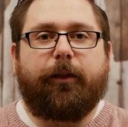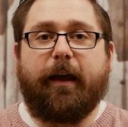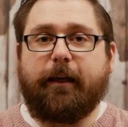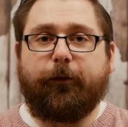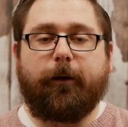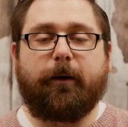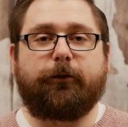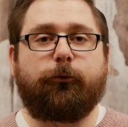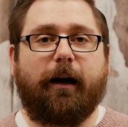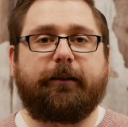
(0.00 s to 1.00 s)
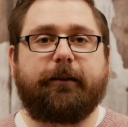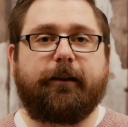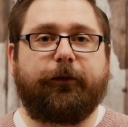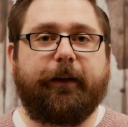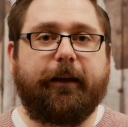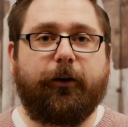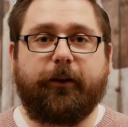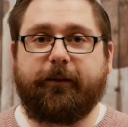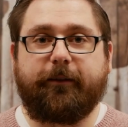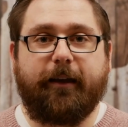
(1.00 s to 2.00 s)
Thank you very much for watching this video.
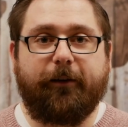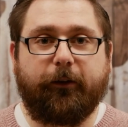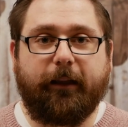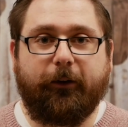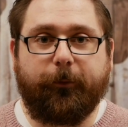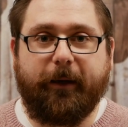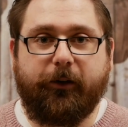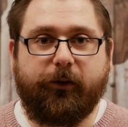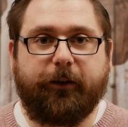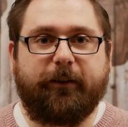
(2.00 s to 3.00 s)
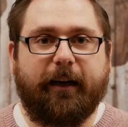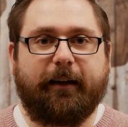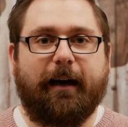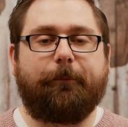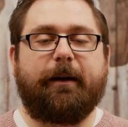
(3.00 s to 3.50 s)
This is Dave LeClaire with Make Use Of dot com.